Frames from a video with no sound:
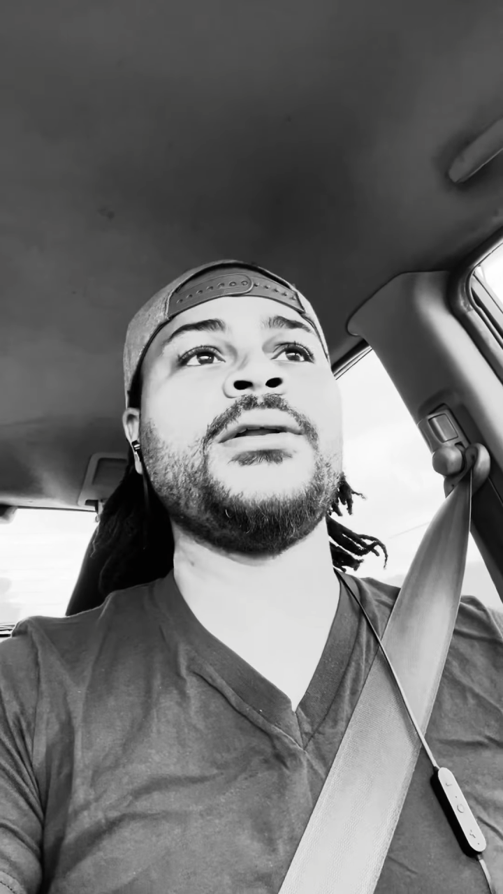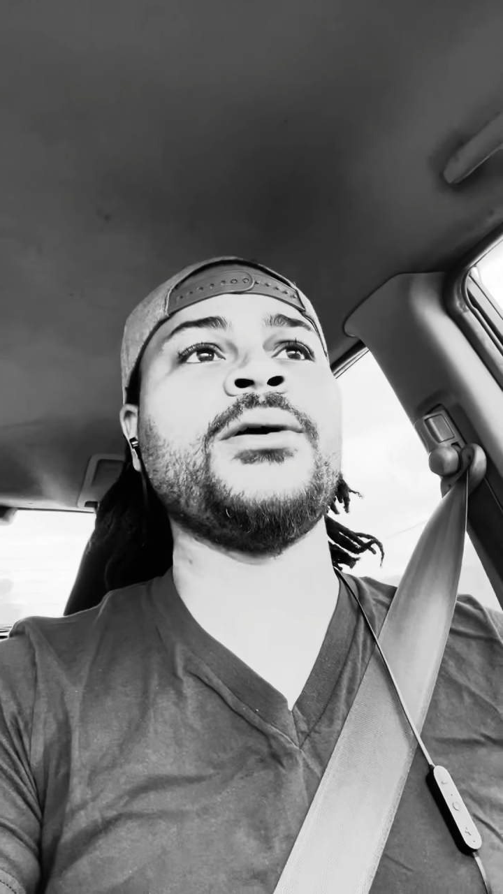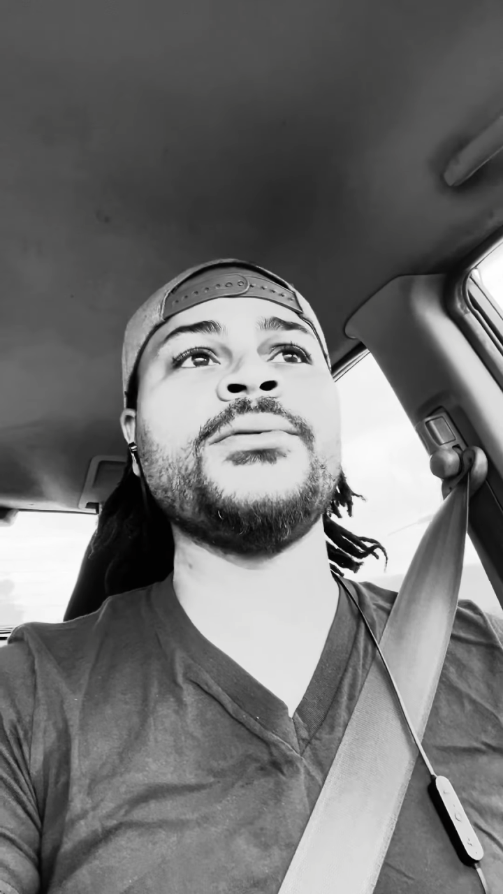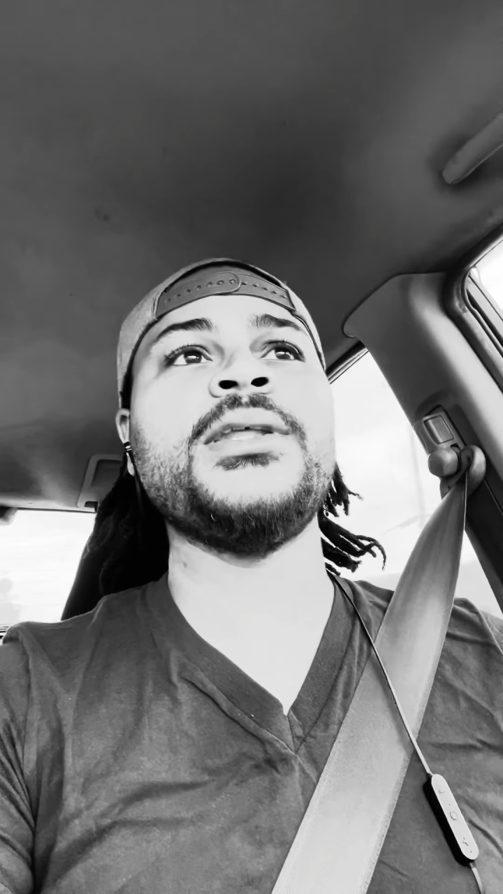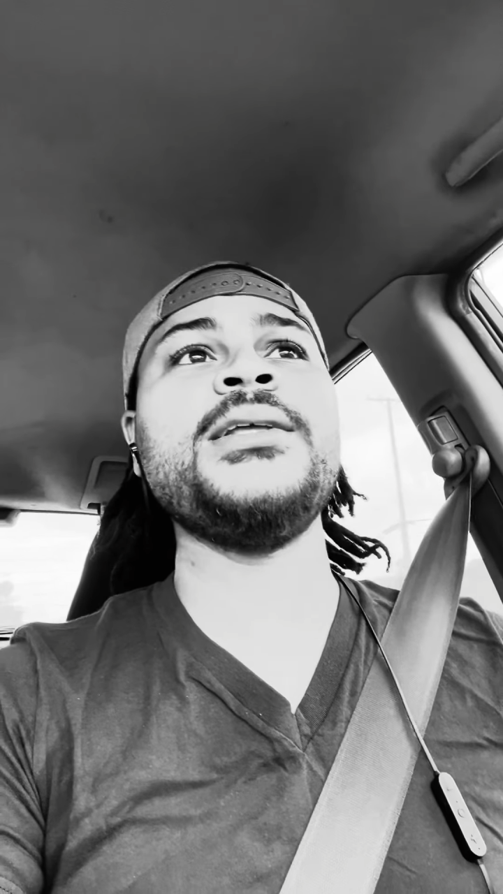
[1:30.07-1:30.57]

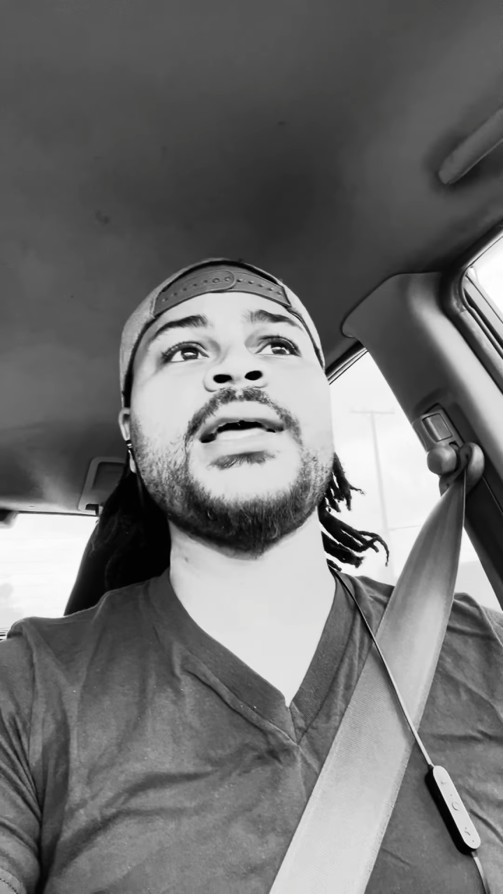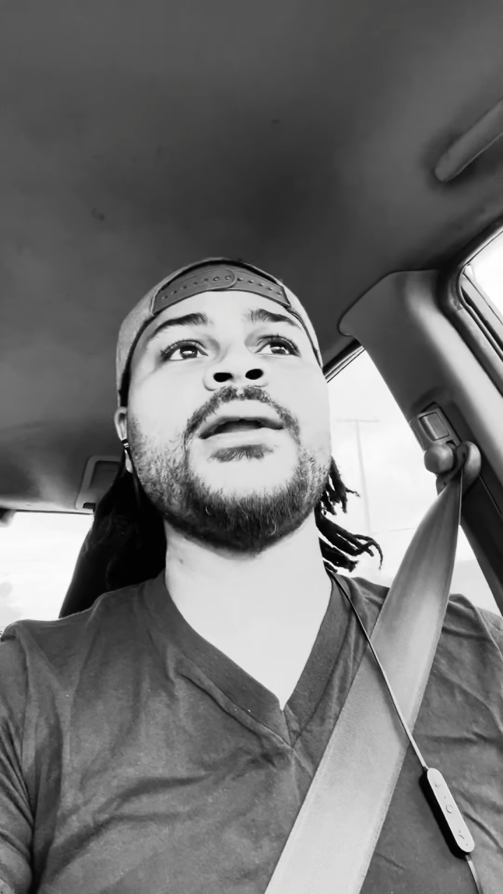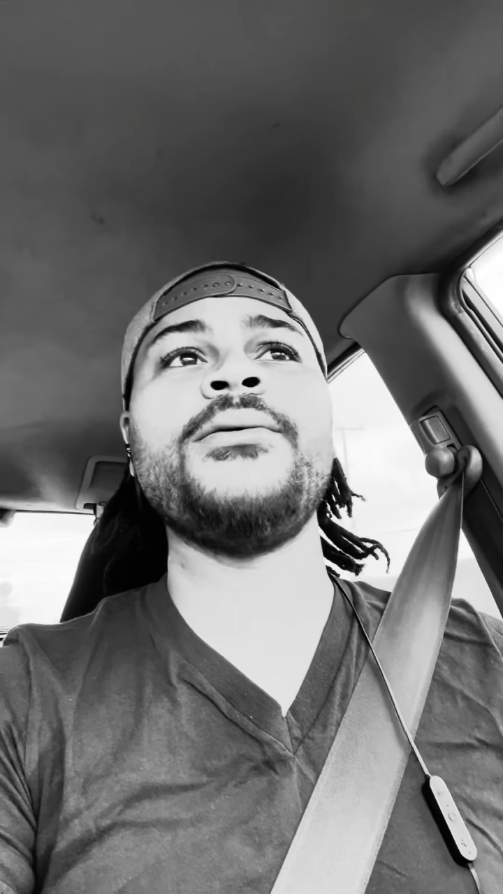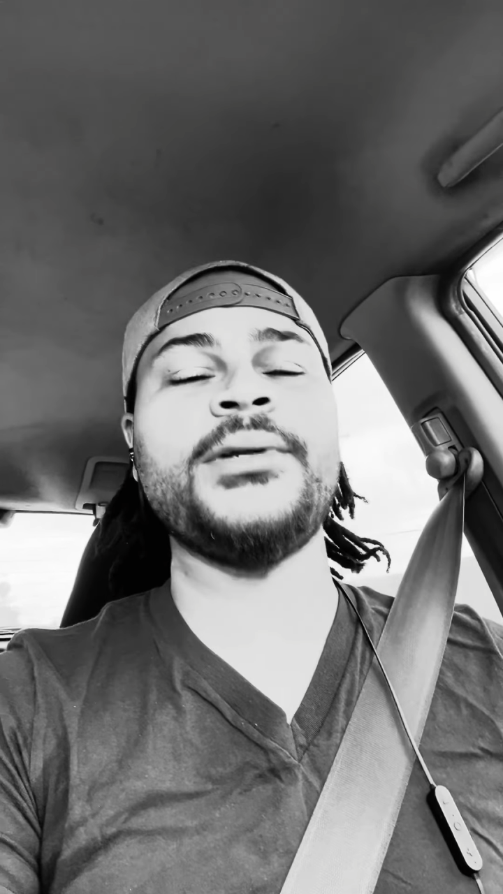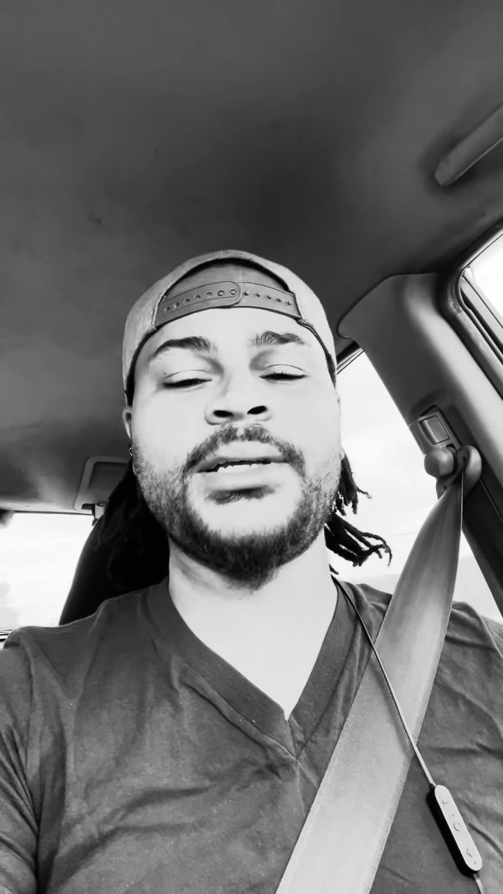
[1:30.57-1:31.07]
don't think that
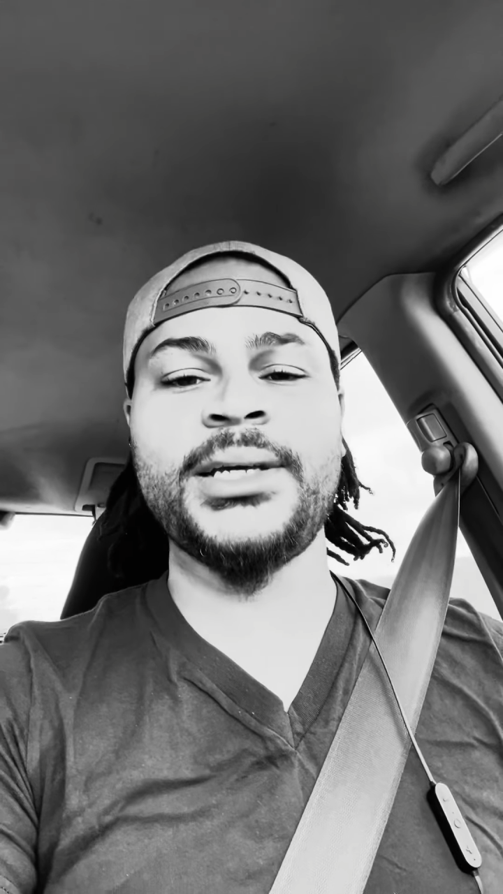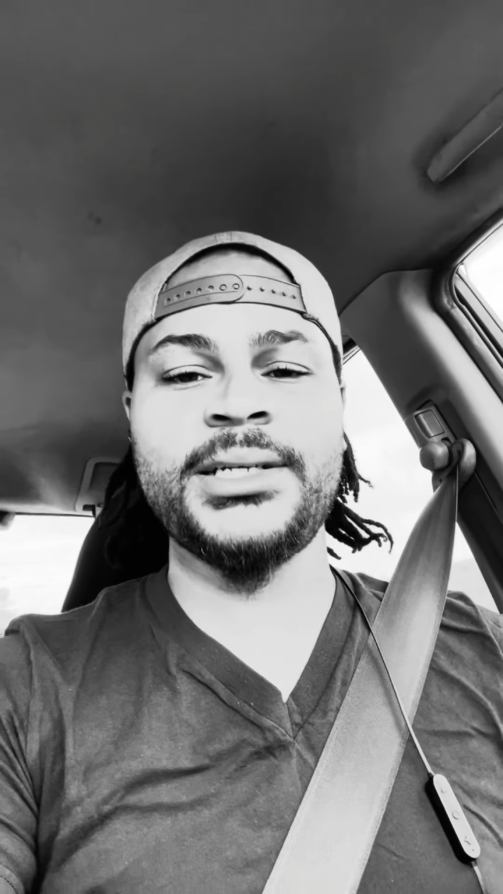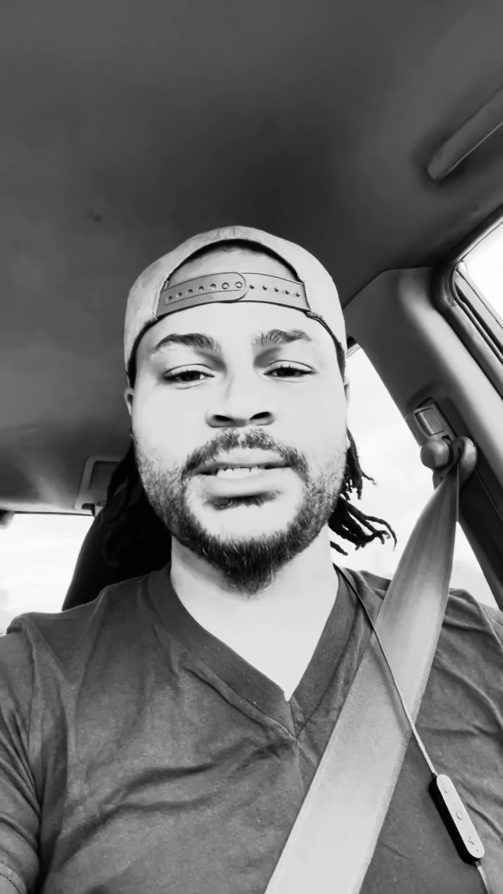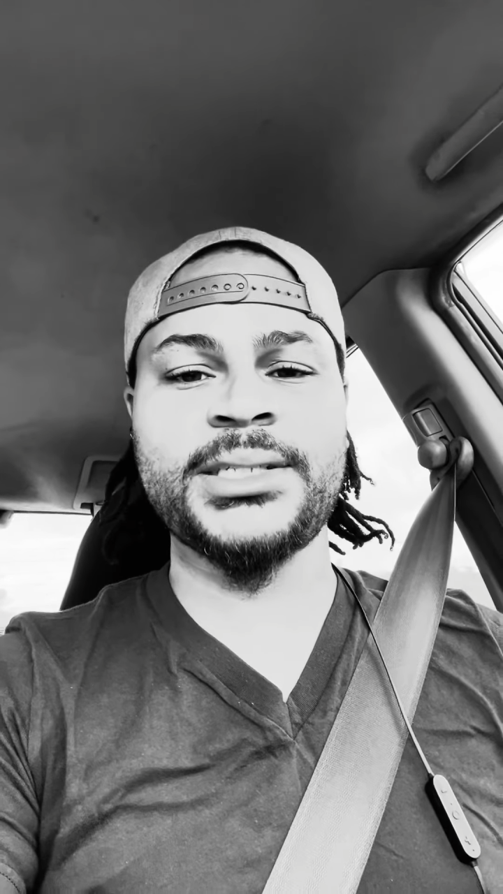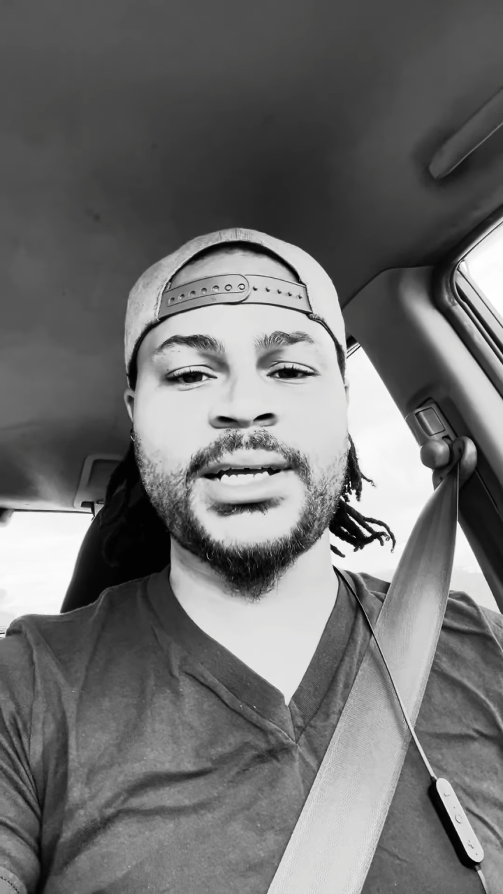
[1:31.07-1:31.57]
don't get
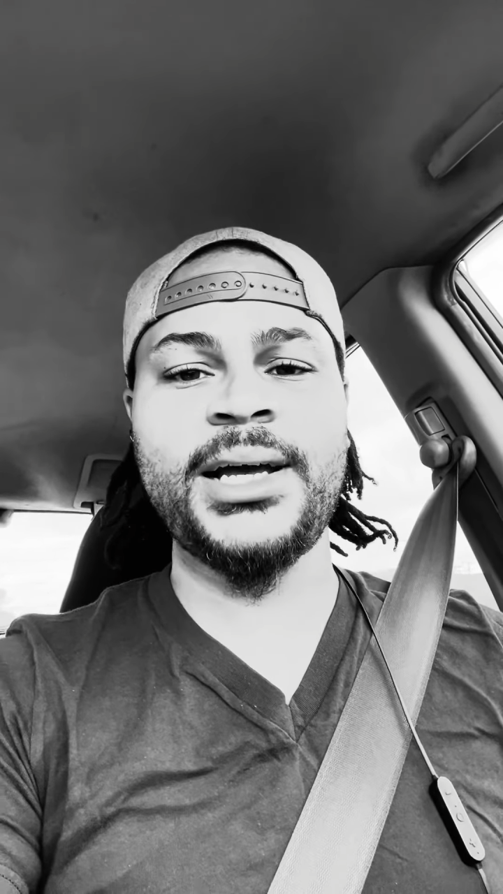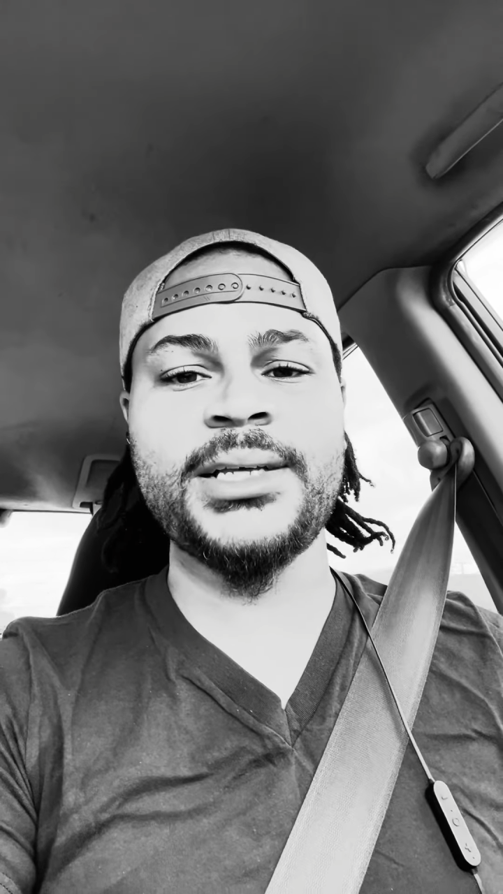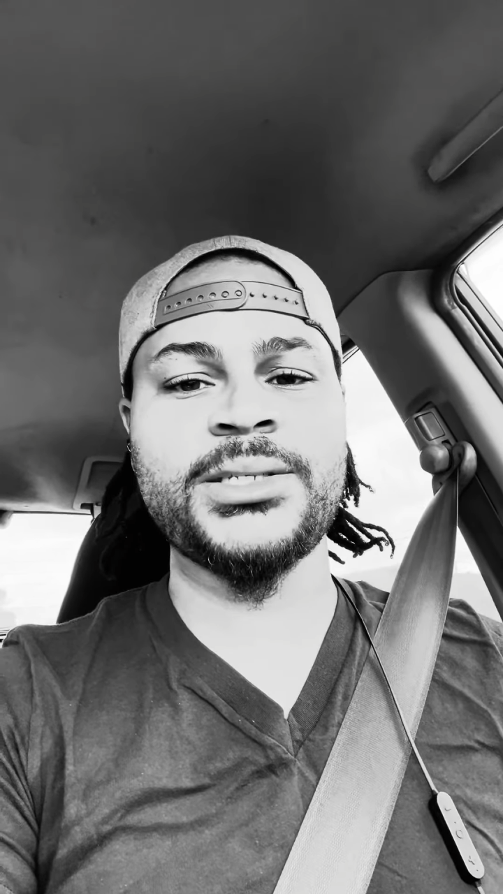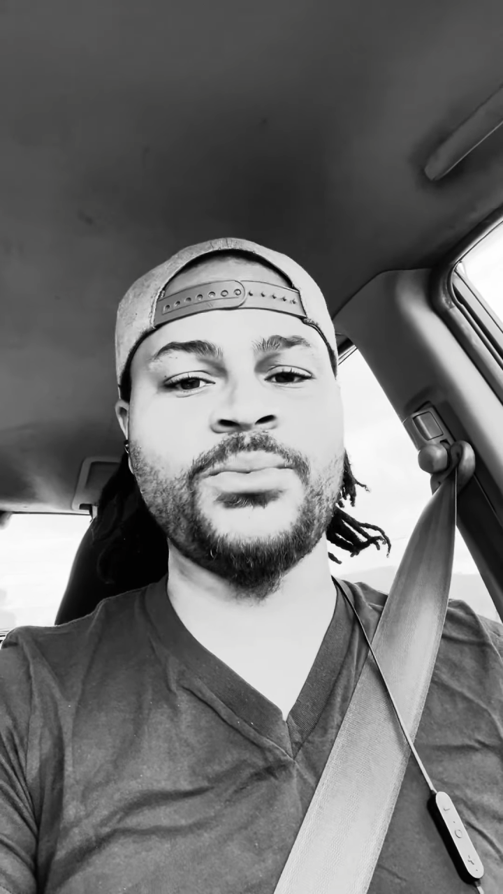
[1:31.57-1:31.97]
discussed